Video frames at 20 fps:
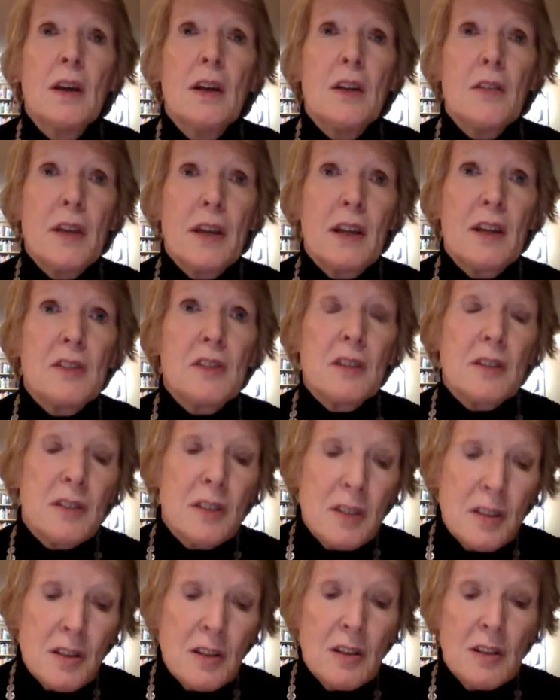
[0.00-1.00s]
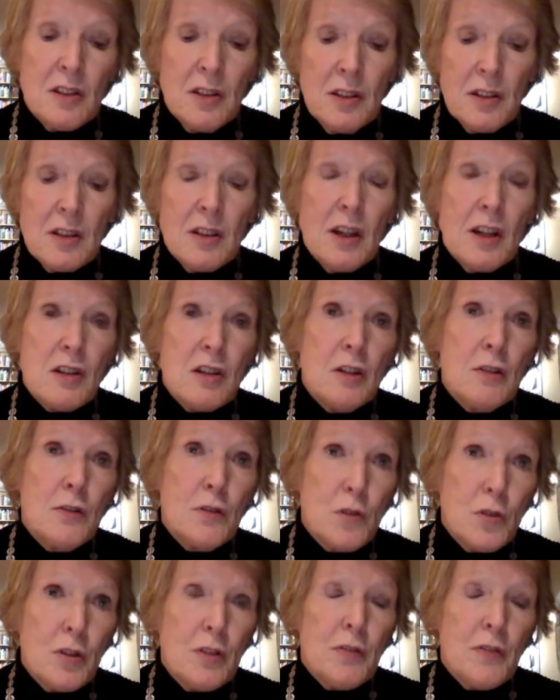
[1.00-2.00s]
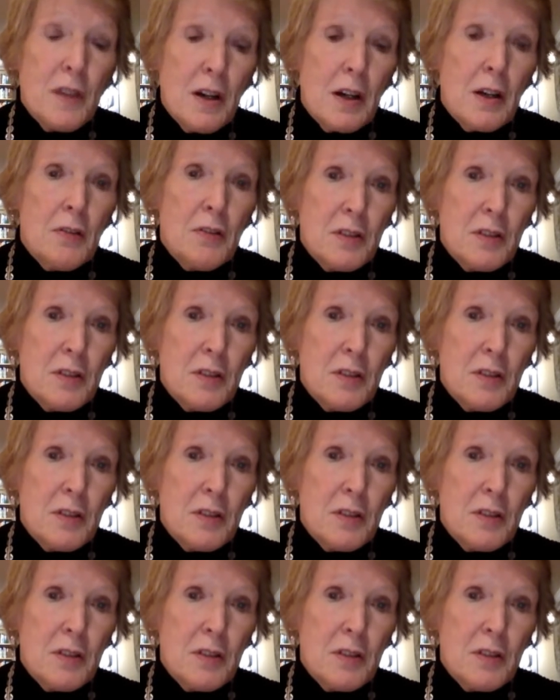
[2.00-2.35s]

that has existed since 1945,